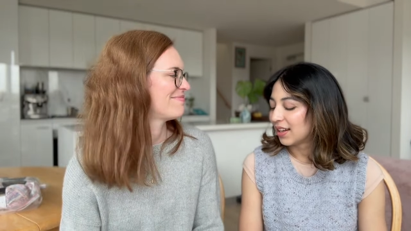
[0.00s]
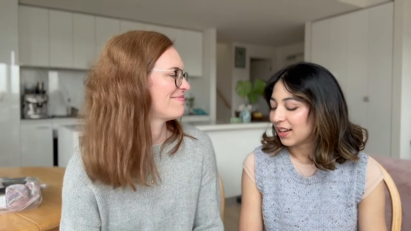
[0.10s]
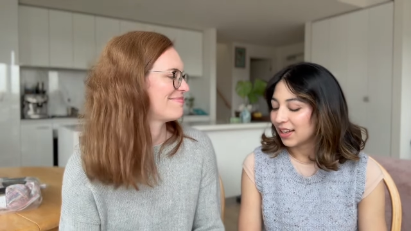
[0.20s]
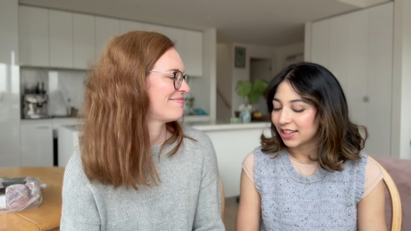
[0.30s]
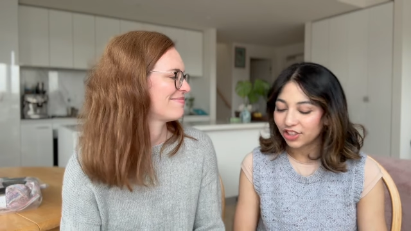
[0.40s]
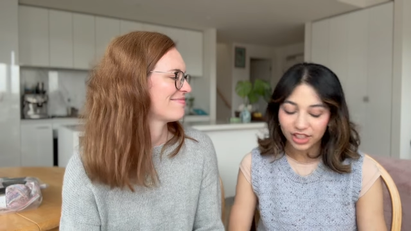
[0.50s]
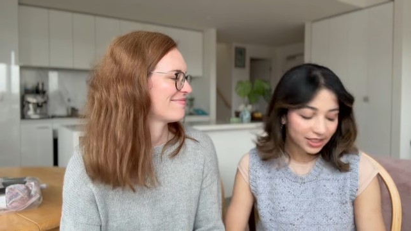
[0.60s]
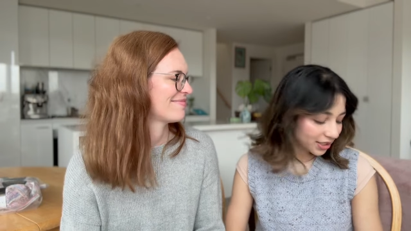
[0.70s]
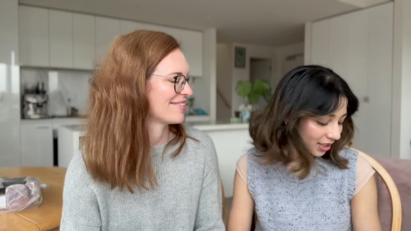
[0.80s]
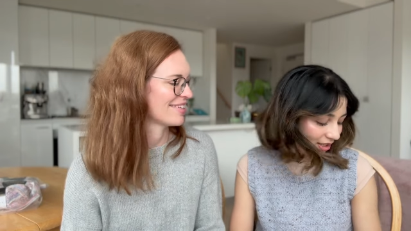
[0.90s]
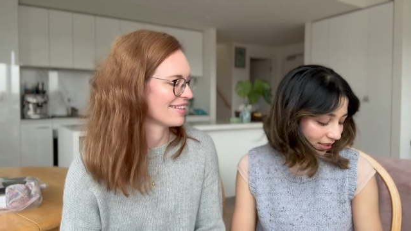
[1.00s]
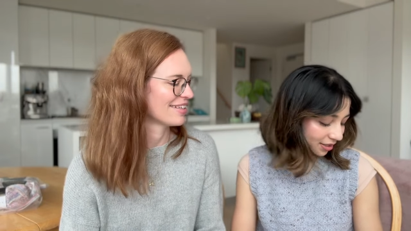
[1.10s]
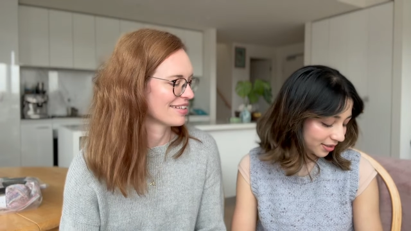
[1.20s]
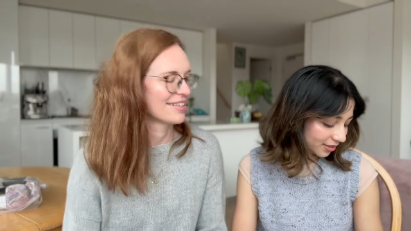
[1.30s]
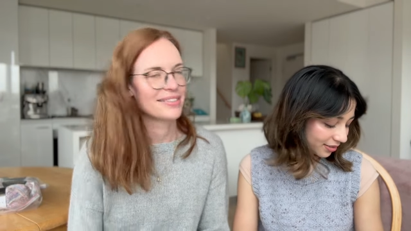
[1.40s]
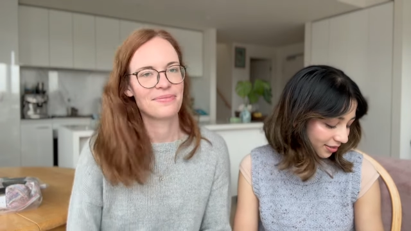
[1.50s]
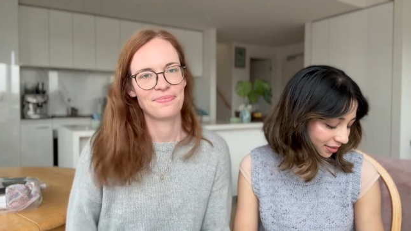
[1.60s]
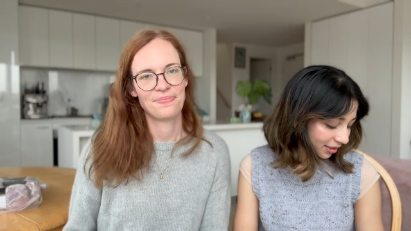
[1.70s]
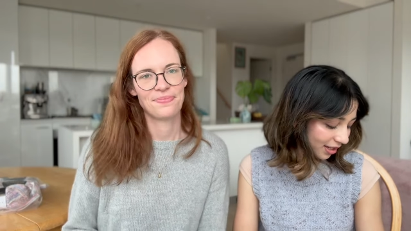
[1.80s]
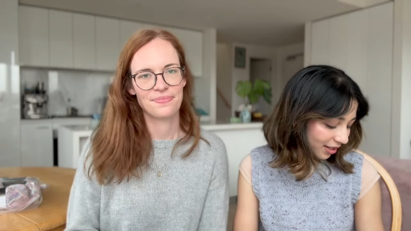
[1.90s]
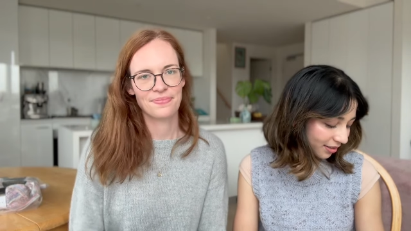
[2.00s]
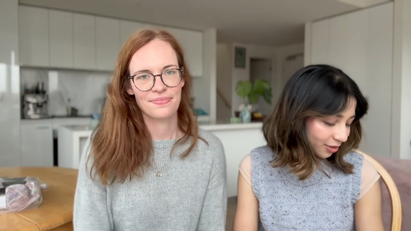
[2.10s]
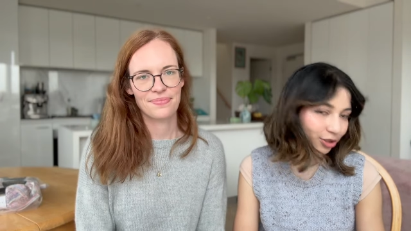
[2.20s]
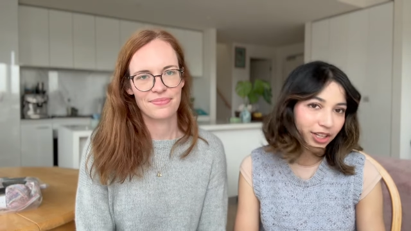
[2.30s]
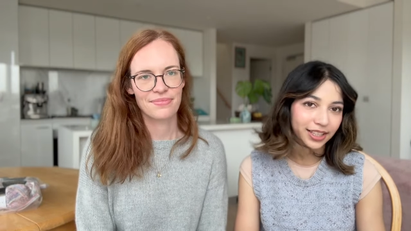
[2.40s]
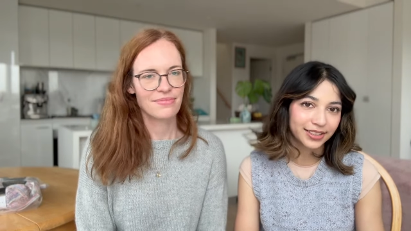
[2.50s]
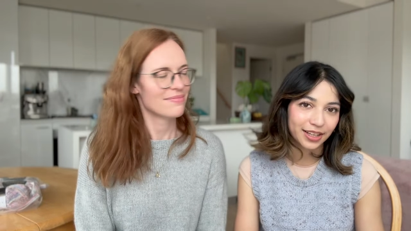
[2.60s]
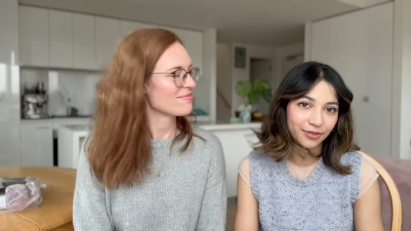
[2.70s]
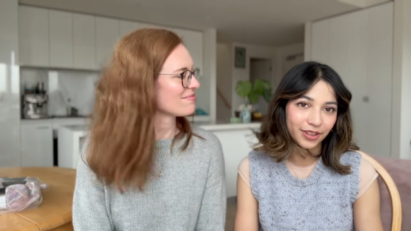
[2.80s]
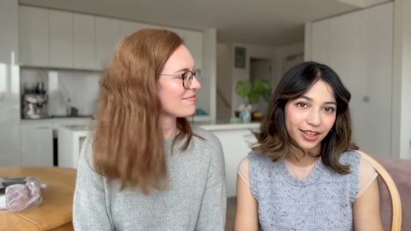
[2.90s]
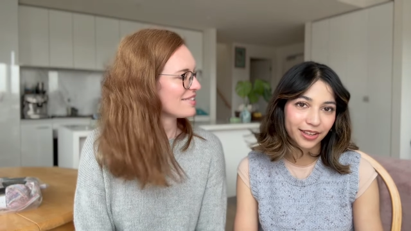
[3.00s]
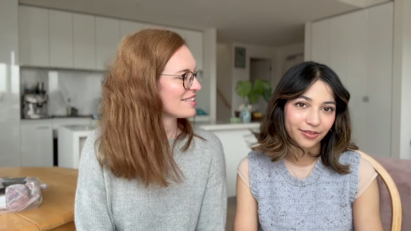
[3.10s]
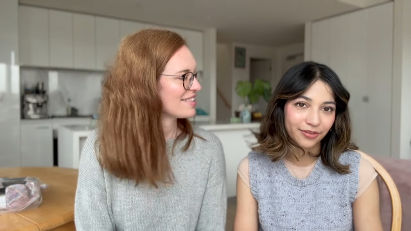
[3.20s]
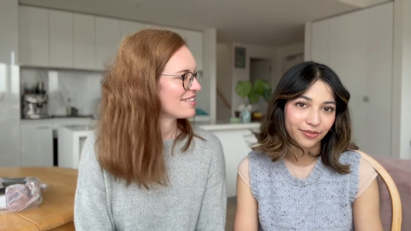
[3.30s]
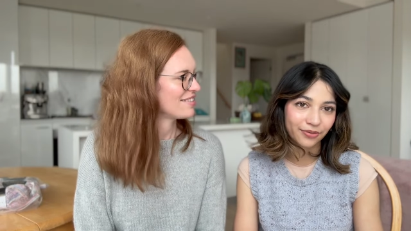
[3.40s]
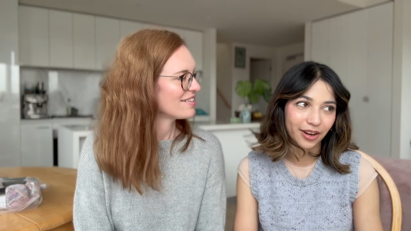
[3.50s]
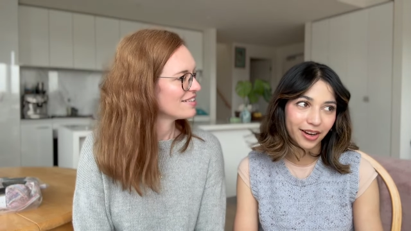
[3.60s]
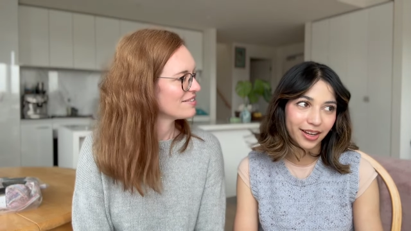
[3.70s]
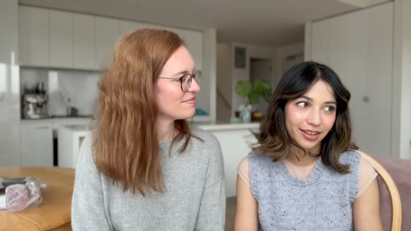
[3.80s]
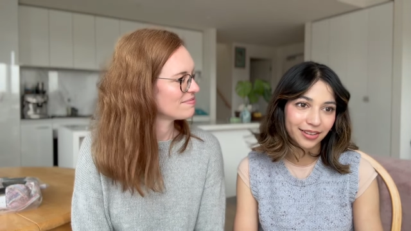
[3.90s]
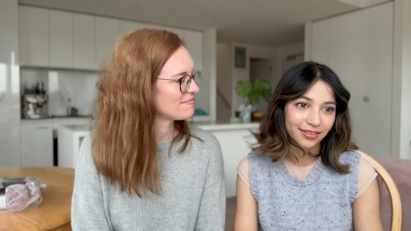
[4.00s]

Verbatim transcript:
Speaker 1: Uh, it's just uh yeah, look, it's definitely very